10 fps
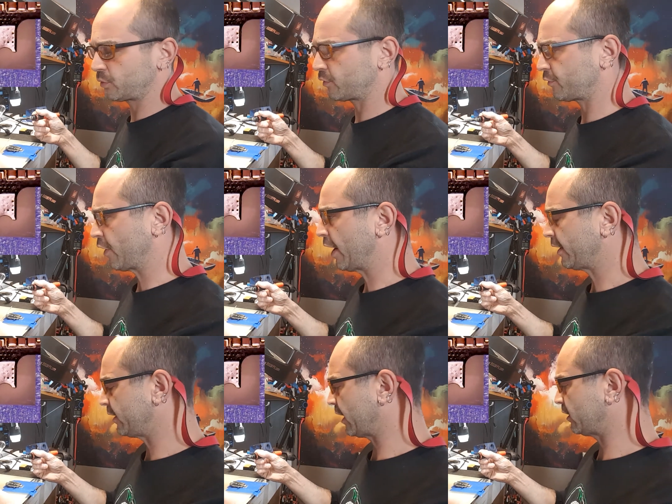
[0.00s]
You will
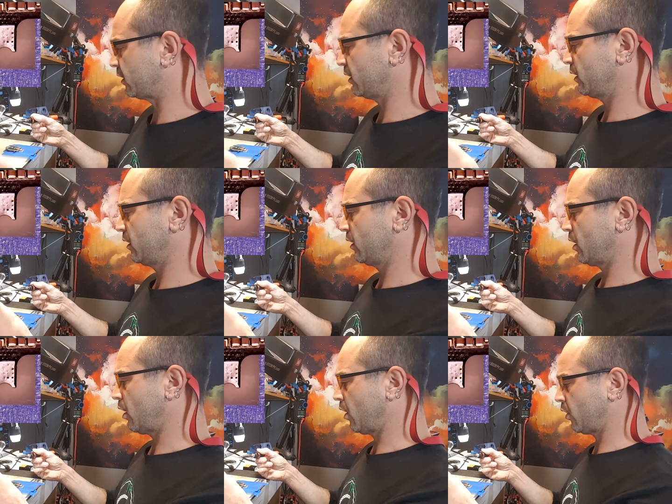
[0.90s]
find that
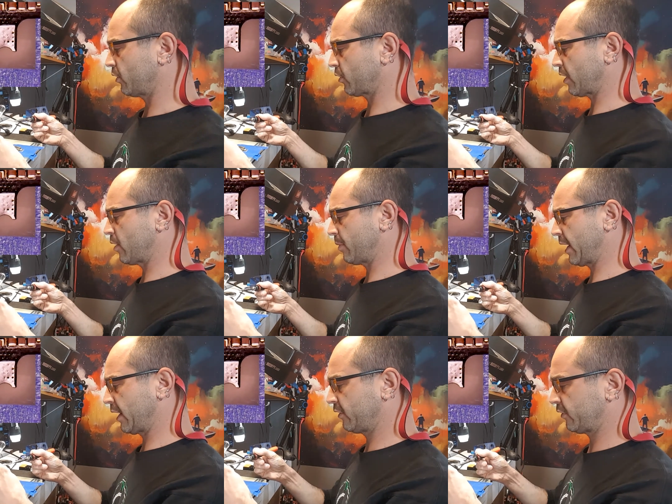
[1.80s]
all the ground
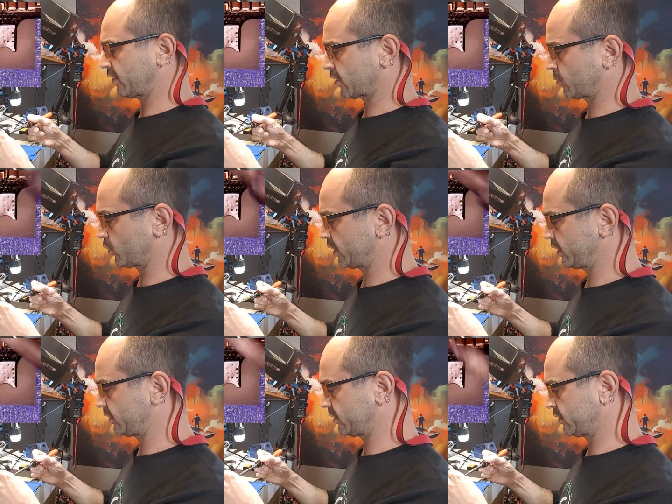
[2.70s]
pads suck more
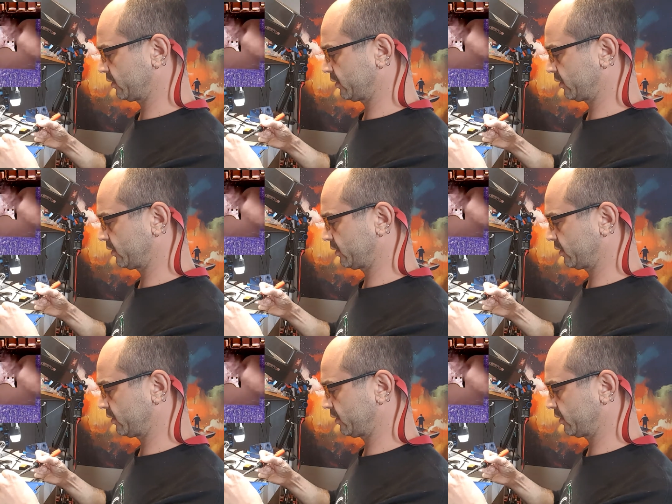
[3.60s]
heat.